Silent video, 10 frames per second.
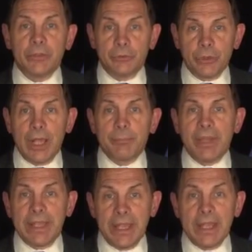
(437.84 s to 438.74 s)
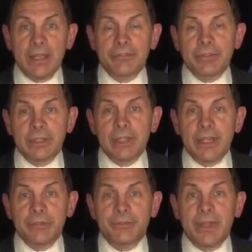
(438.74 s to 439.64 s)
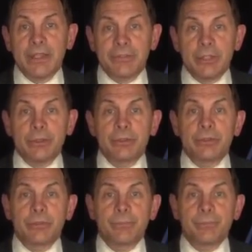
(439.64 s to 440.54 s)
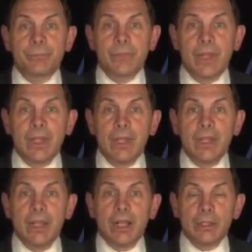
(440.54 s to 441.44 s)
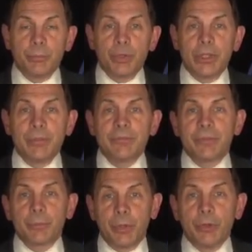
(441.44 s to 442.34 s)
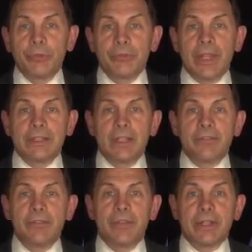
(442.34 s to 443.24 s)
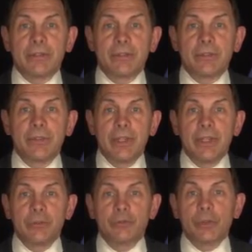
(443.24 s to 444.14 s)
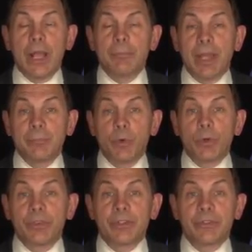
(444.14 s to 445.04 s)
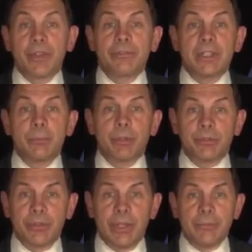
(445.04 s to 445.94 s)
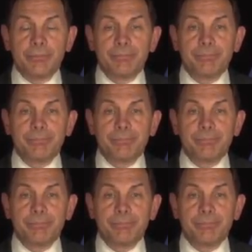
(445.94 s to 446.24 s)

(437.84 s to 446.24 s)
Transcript: has dropped by half in the last 5 years. Unemployment for post-9/11 veterans has dropped by more than 70%.